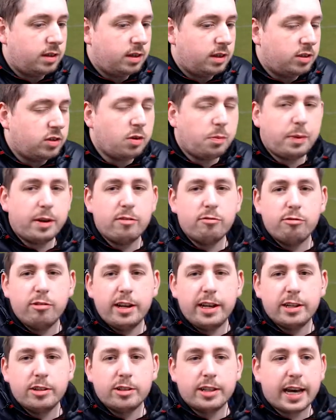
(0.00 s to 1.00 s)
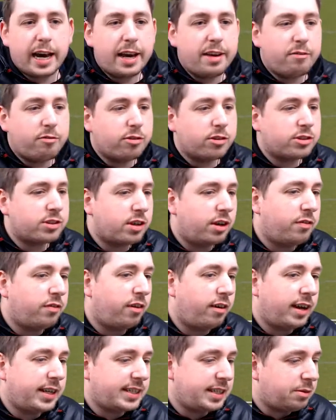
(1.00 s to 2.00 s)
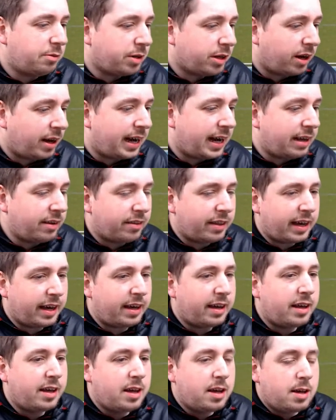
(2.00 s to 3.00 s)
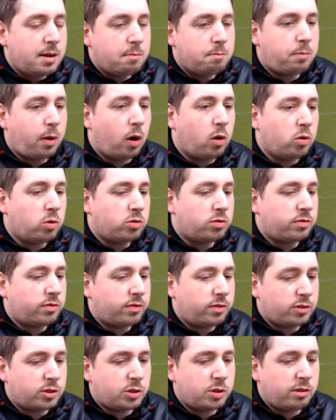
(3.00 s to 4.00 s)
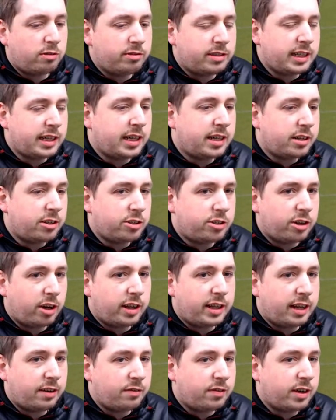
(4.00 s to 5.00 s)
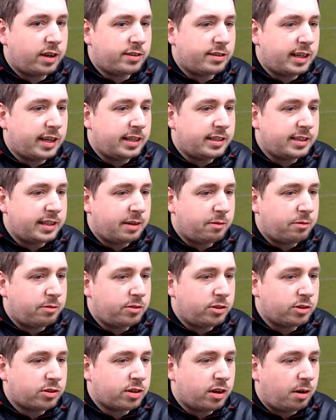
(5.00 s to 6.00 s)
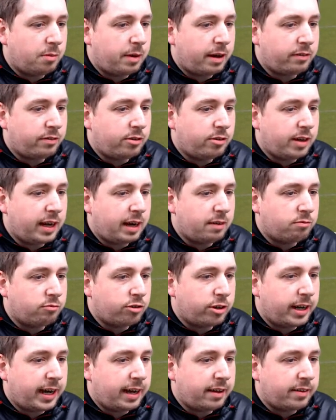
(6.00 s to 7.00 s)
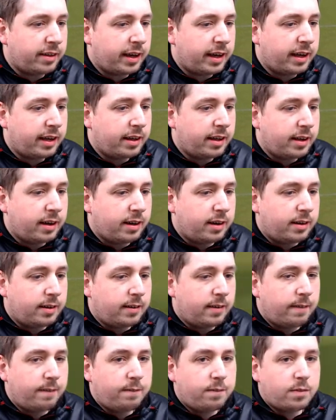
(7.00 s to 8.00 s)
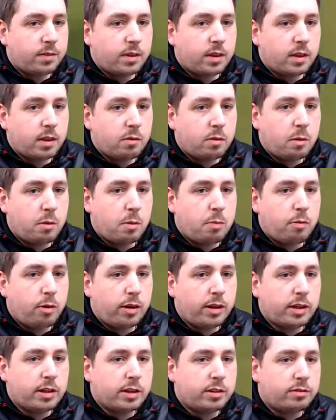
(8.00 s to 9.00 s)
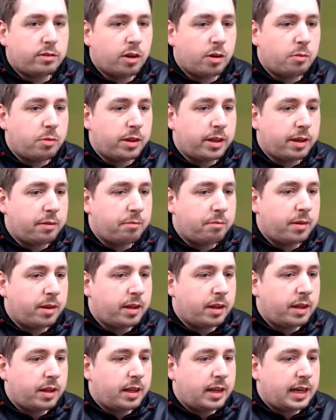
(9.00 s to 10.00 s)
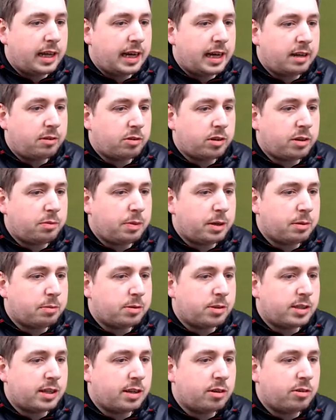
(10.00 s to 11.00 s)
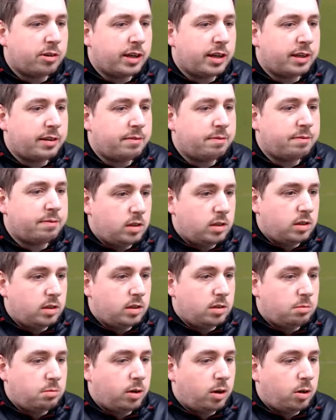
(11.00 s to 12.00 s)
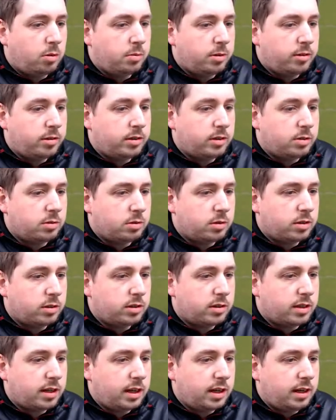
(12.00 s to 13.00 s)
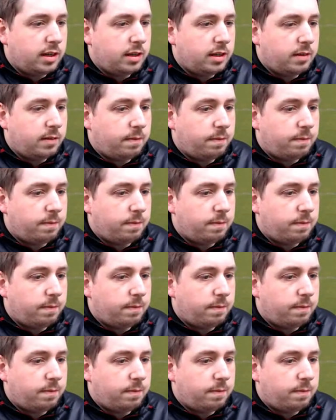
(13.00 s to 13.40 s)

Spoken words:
It's not been a really good game for us so far, has it? We got out there, bowled to a ridiculous shot in that first innings, and then we've just got Matthew Lamb run out there. And we probably could have done with him. And we're going to pick up a single here. Balmer in towards Taylor.